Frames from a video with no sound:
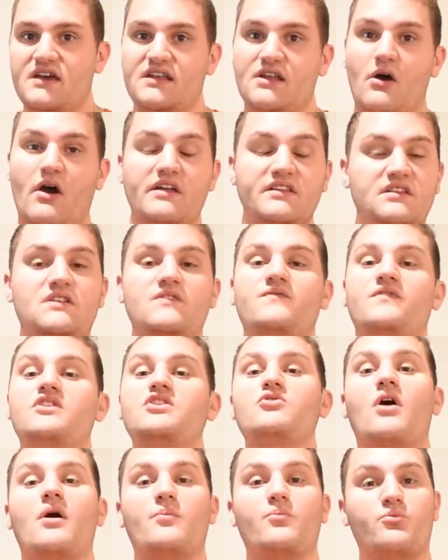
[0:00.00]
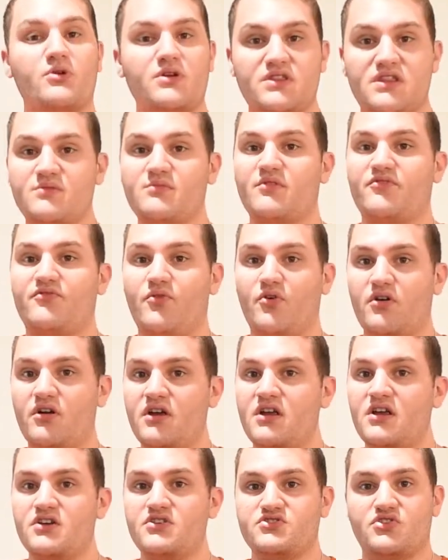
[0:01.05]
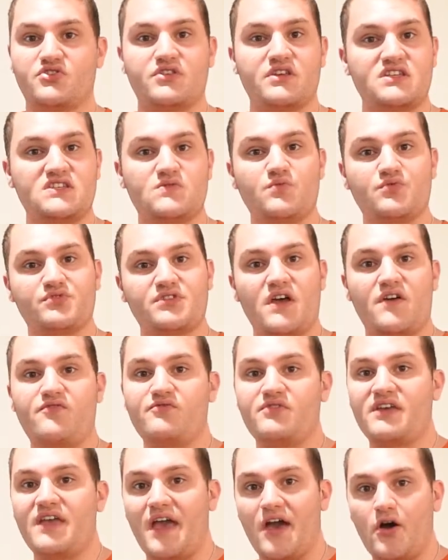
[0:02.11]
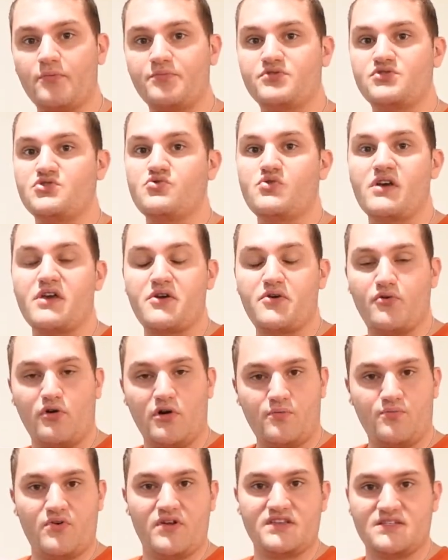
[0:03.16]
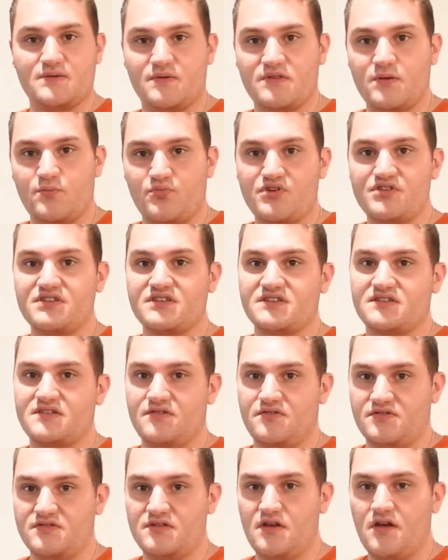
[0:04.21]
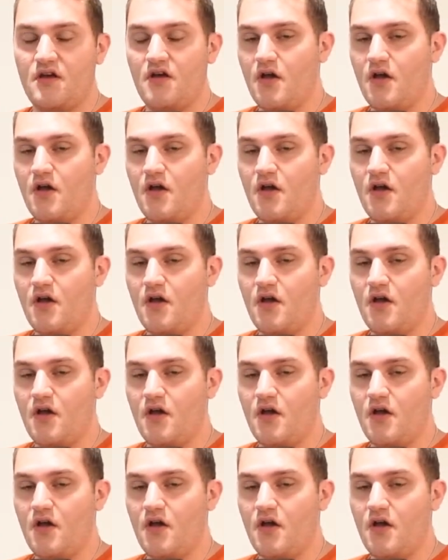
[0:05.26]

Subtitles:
Now, I did a video on breathing before, so this will definitely help to incorporate some of the breathing skills.